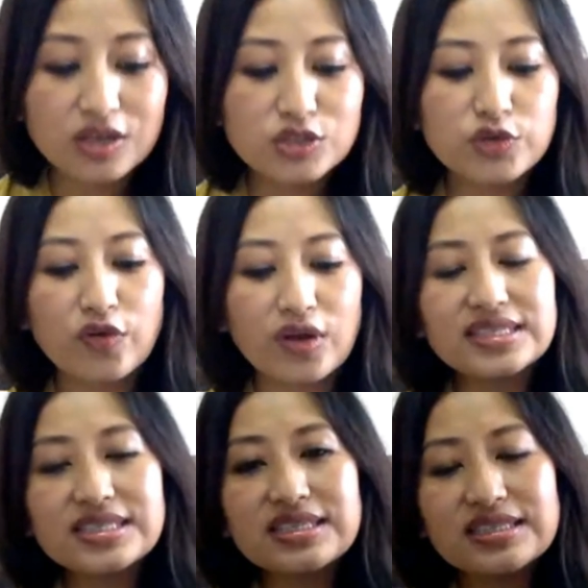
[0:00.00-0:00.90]
So for
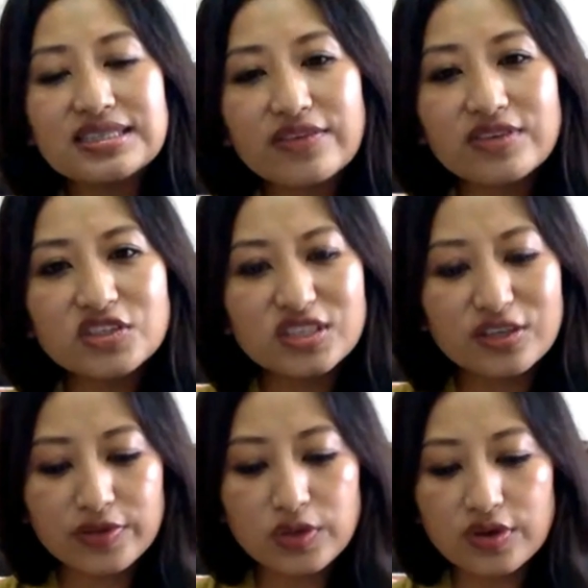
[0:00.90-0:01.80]
instance, even just
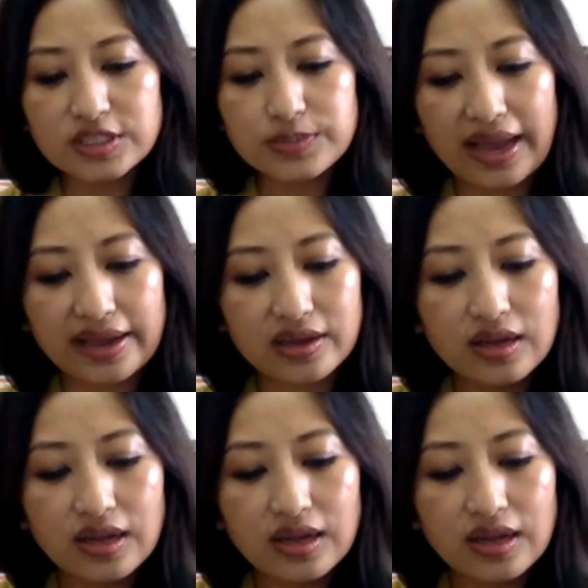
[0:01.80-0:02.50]
a few years back,